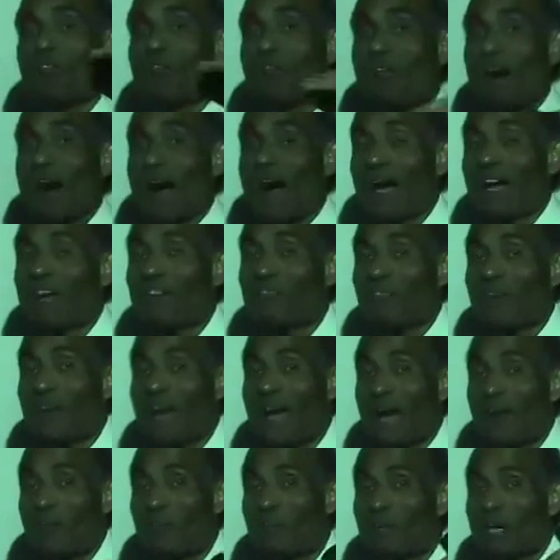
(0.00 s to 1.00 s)
5
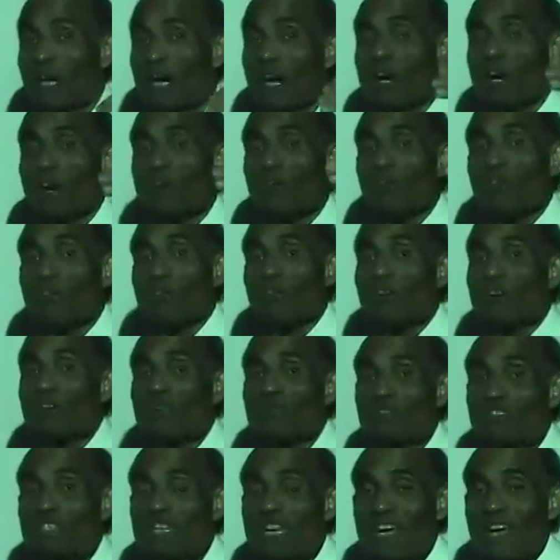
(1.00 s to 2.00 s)
lambda,
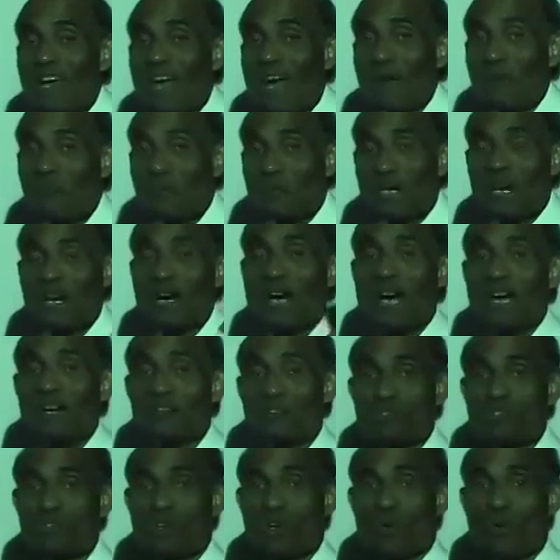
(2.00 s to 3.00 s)
50 lambda,
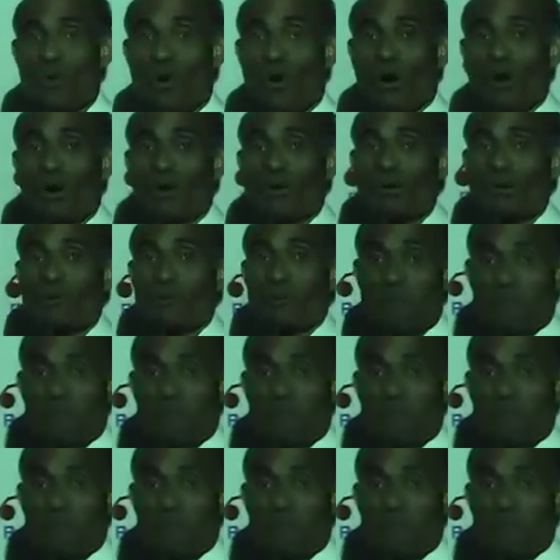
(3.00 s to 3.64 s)
and so on,